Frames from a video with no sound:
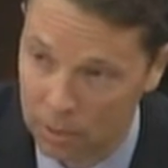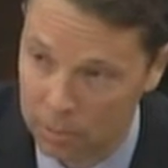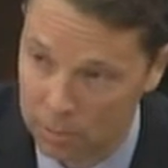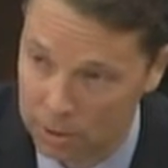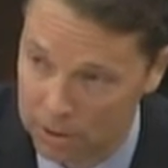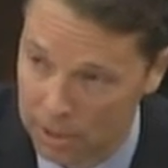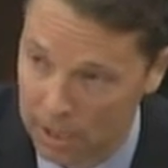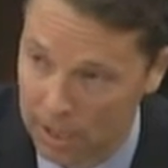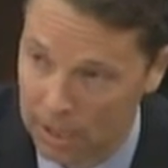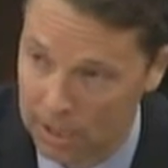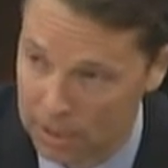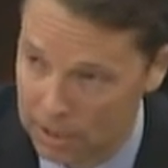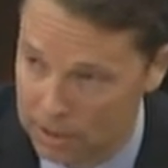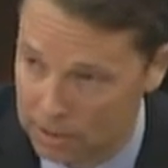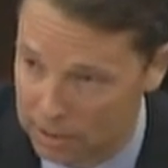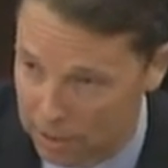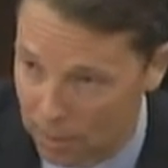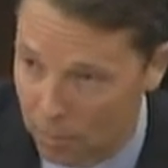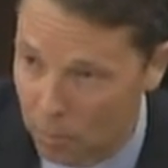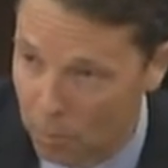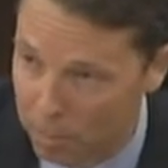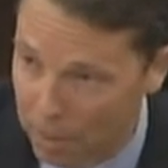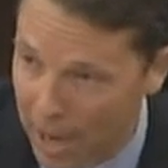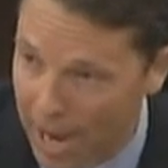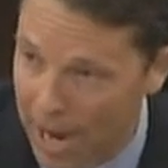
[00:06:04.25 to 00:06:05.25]
But in
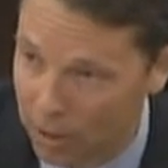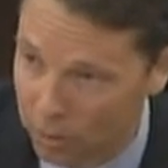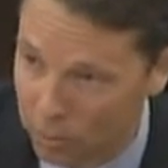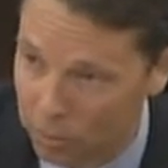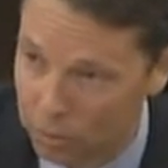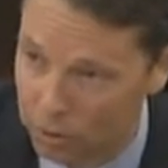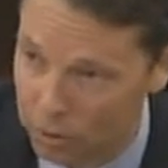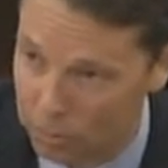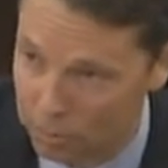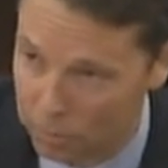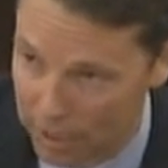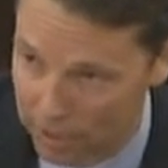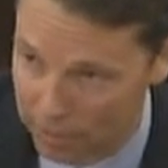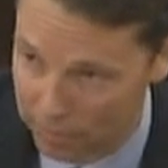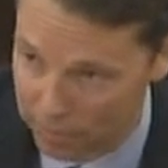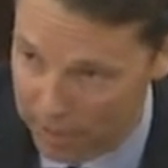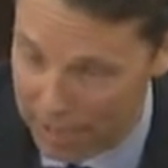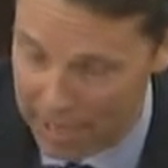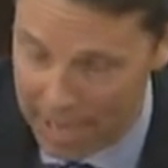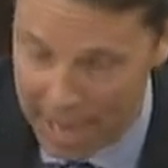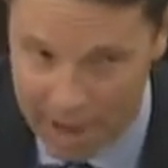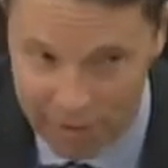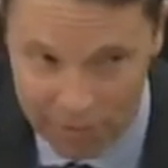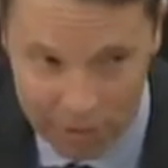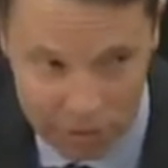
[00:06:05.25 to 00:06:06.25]
some back room, they
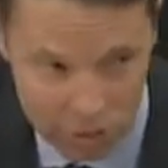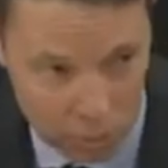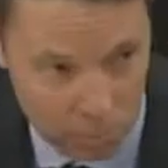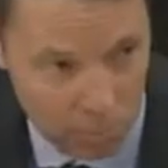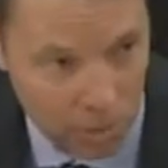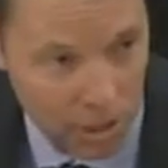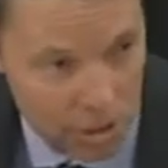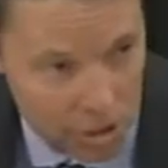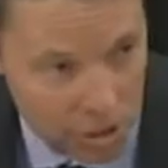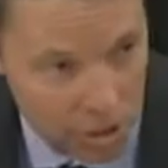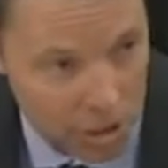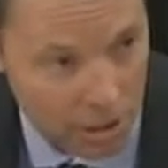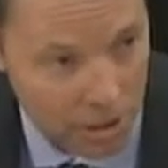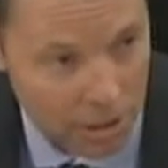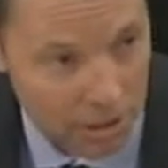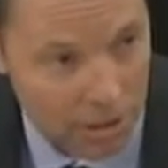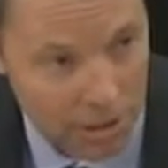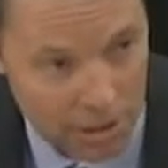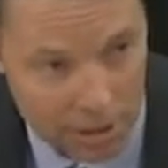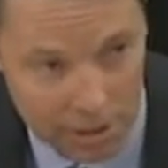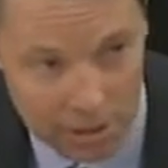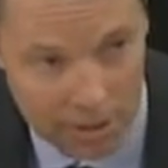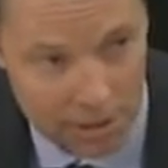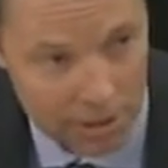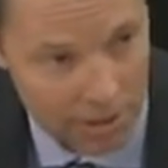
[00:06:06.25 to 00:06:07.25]
have a spreadsheet
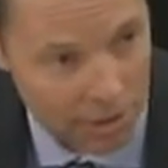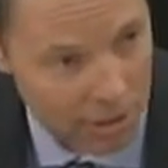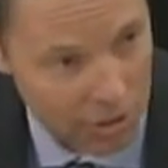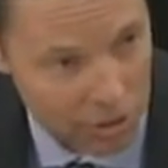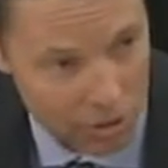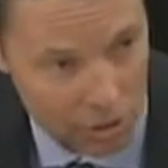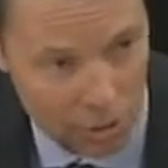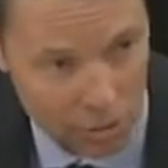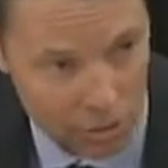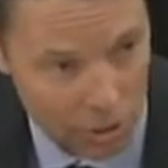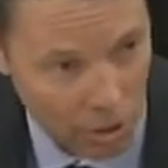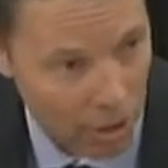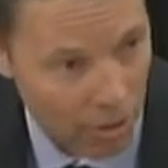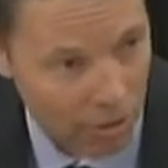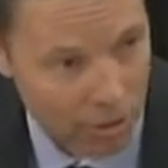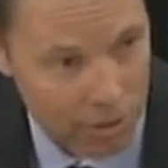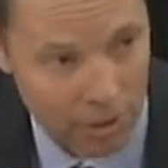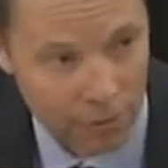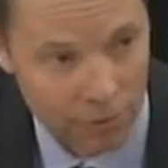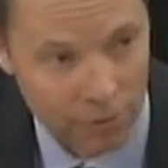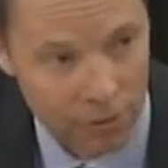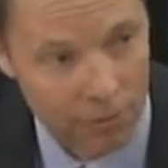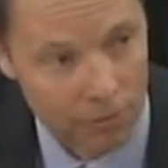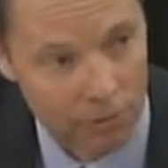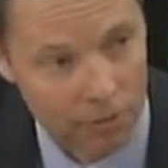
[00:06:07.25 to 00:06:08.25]
that shows all the
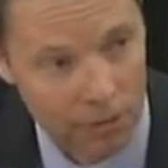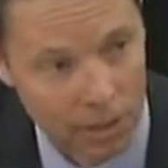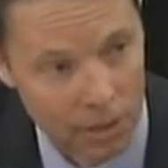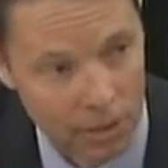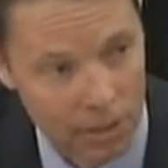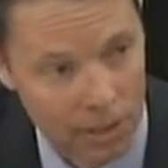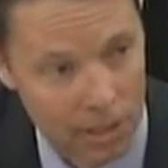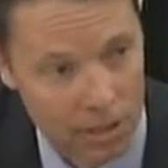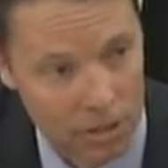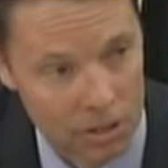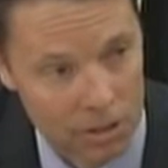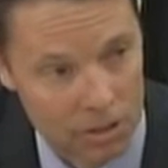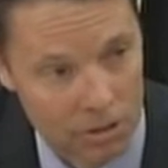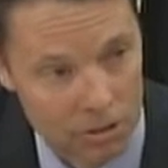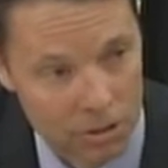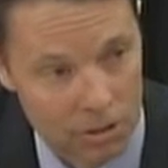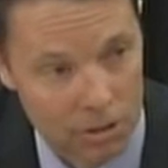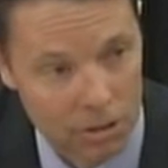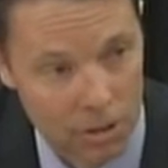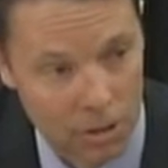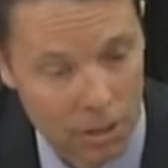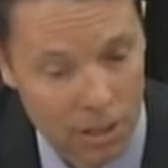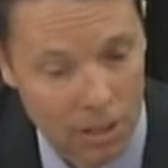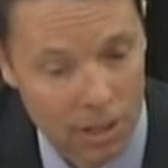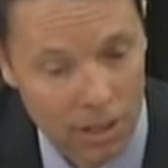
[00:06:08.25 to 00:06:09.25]
different variations.
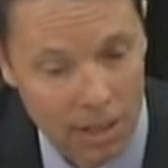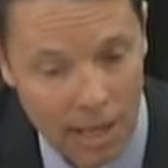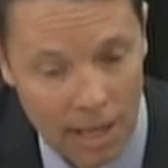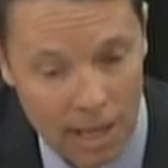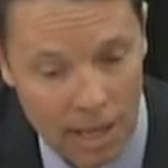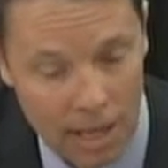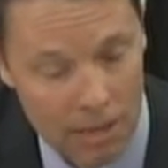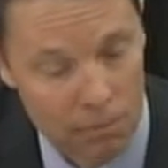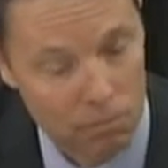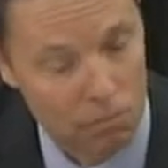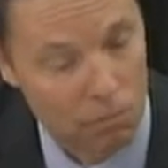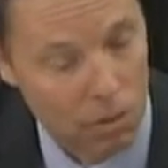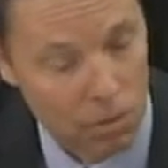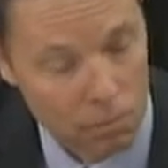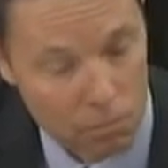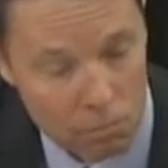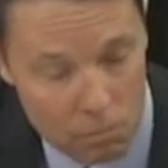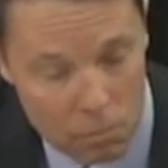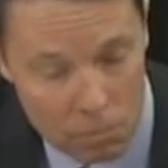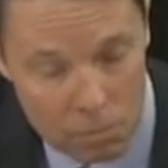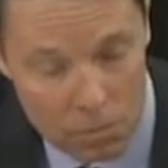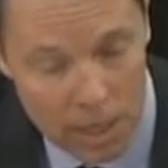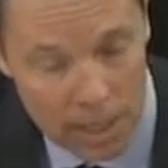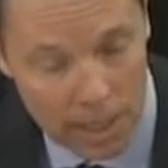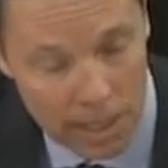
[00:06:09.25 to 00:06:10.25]
And
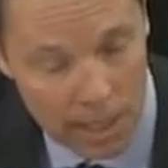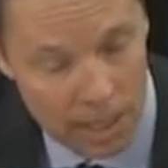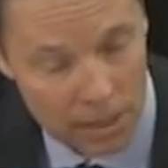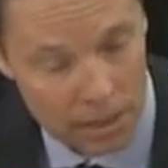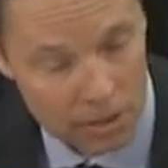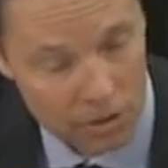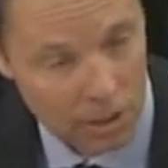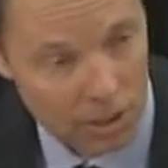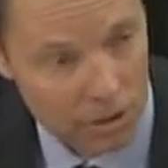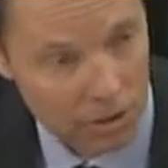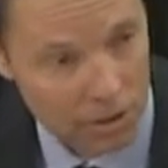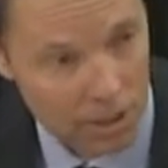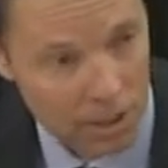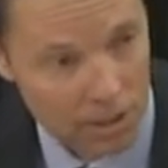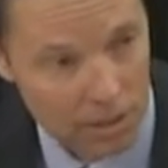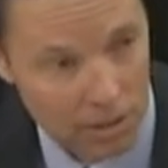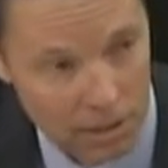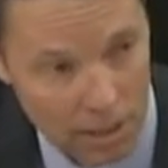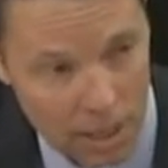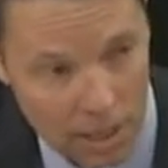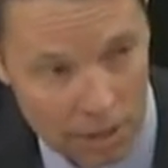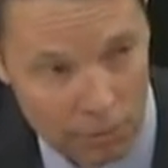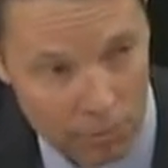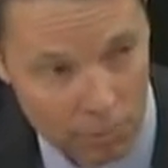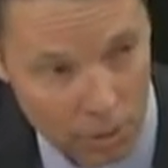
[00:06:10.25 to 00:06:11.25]
again, as I said, a
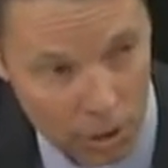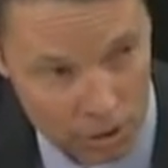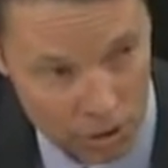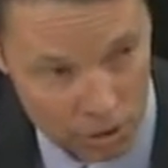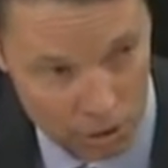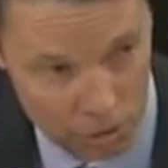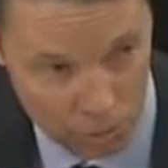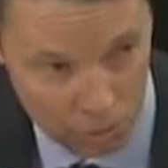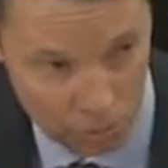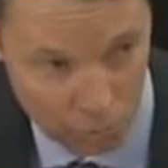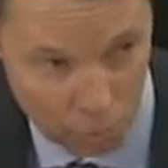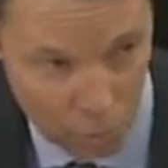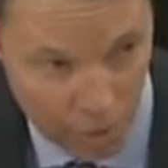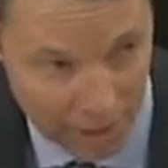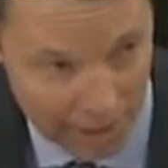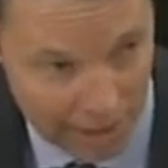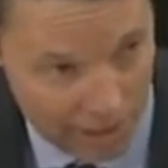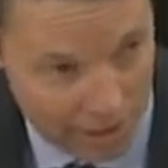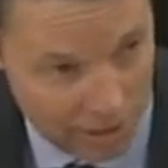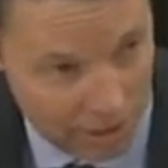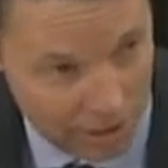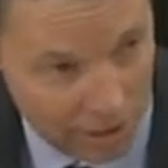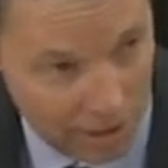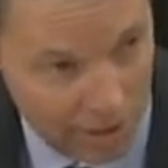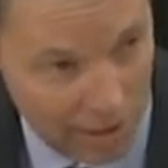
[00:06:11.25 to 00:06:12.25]
lot of them are just sort of waiting
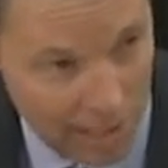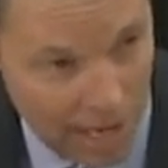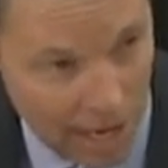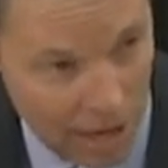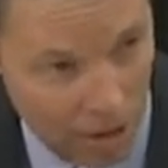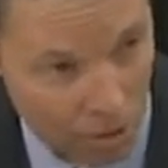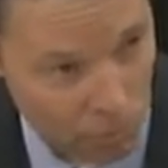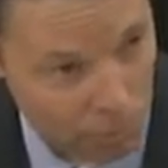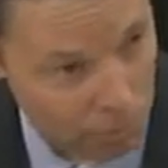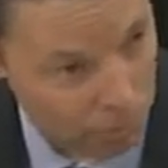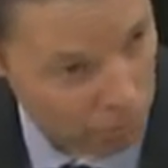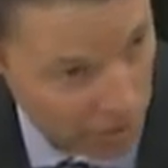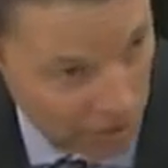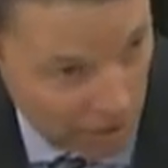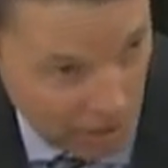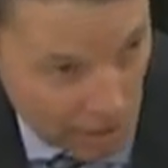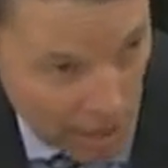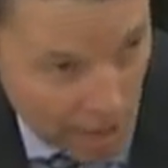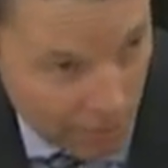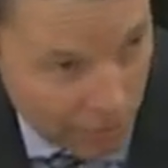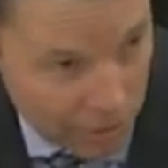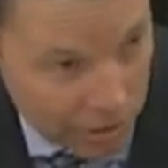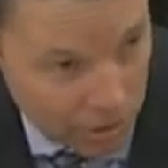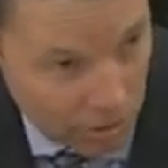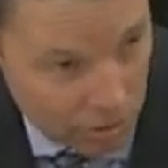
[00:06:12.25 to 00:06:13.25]
to see how.
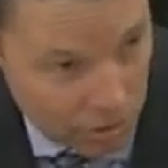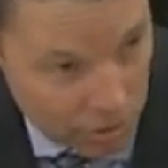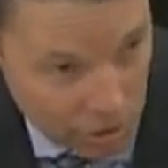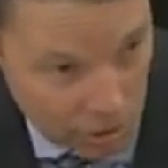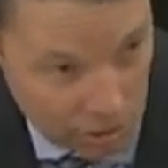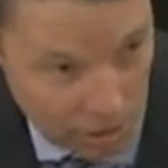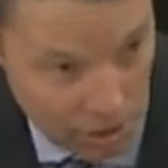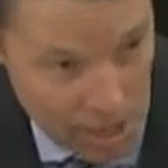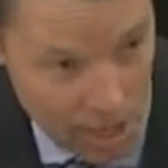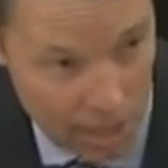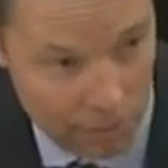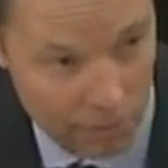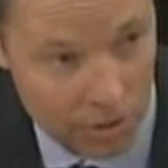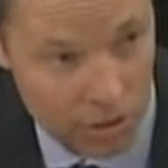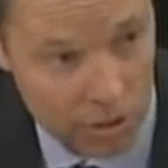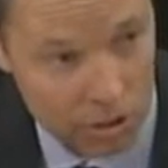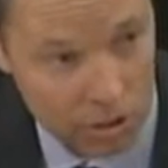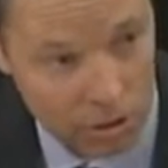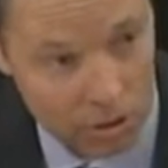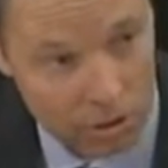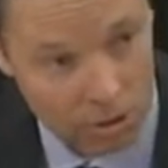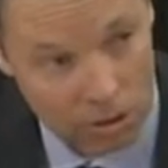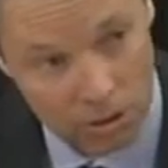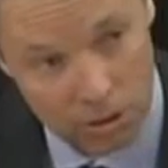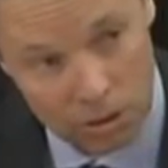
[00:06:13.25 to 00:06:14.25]
Obviously, there's a lot of
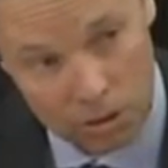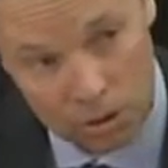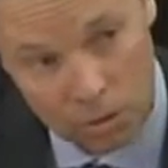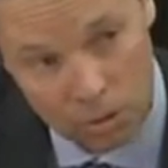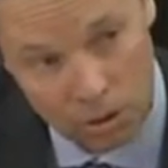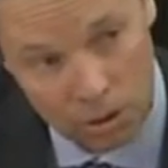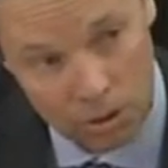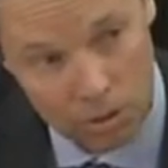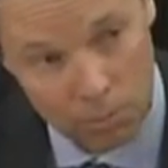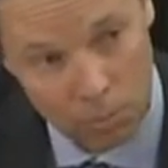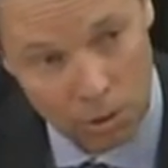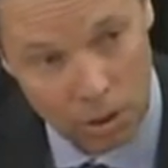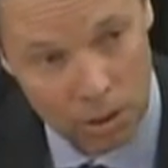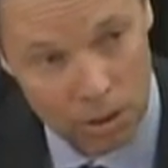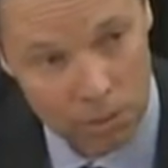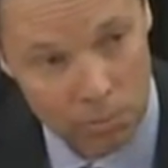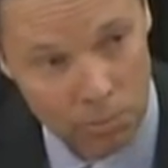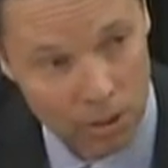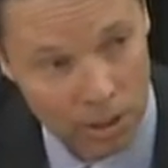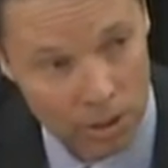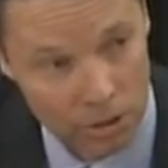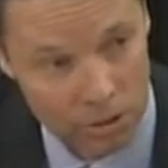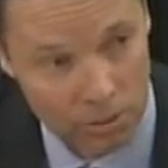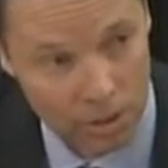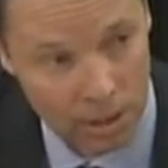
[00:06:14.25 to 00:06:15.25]
uncertainty that's going on in the
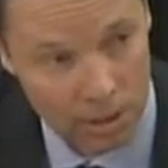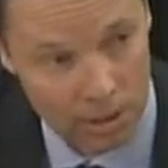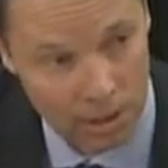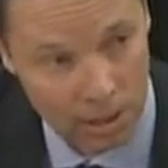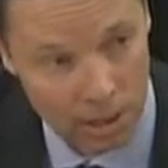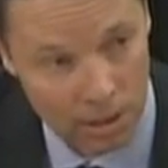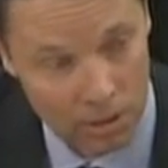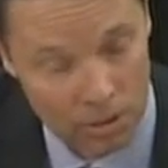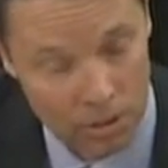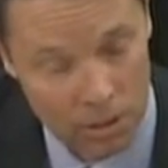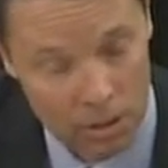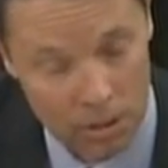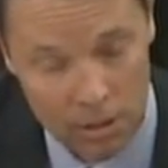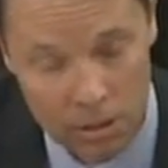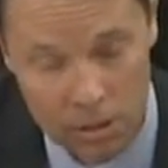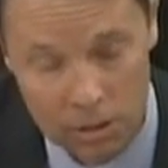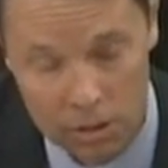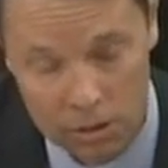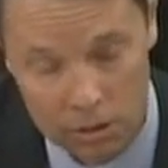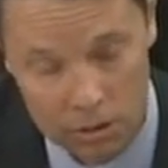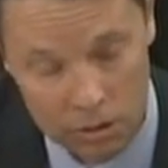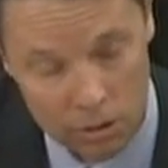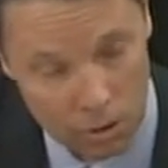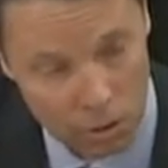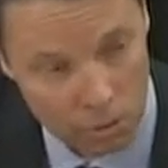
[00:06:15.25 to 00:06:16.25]
marketplace right now.
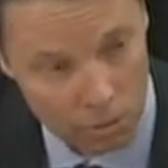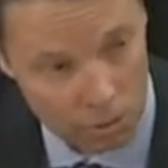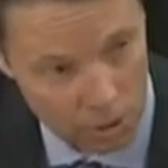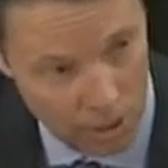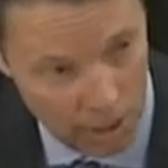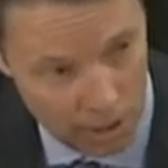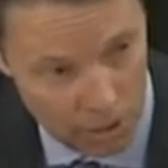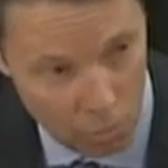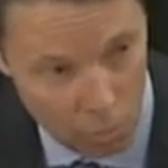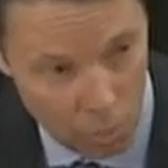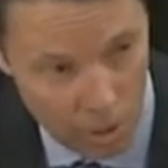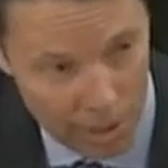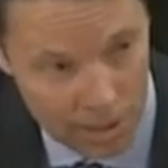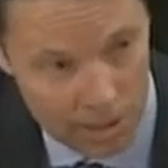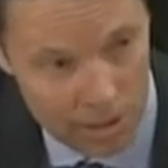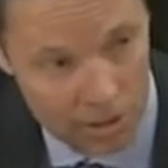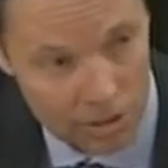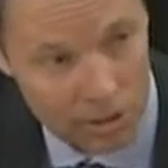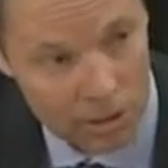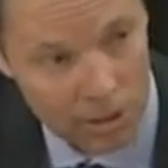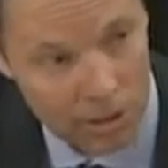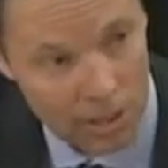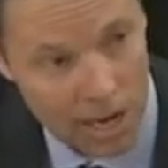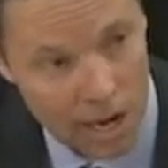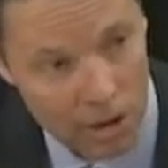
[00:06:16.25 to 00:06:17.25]
So they're kind of waiting to
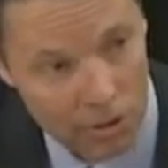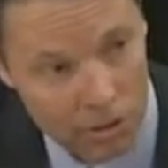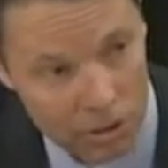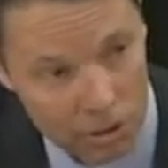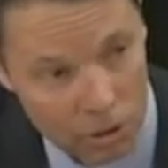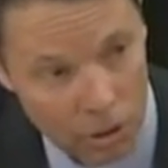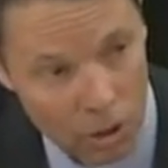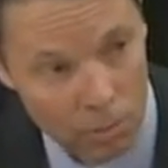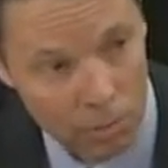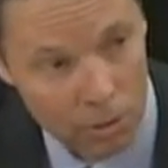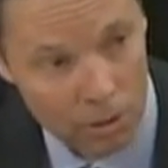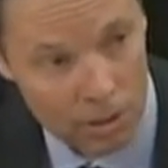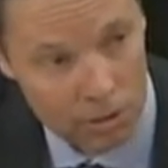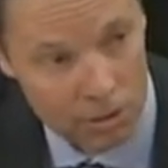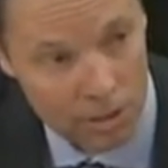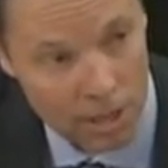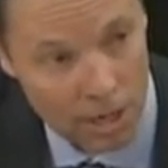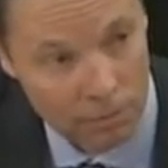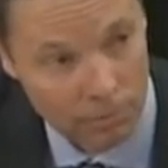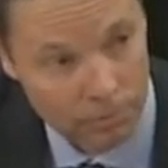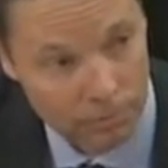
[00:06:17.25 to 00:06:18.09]
see how this all plays out.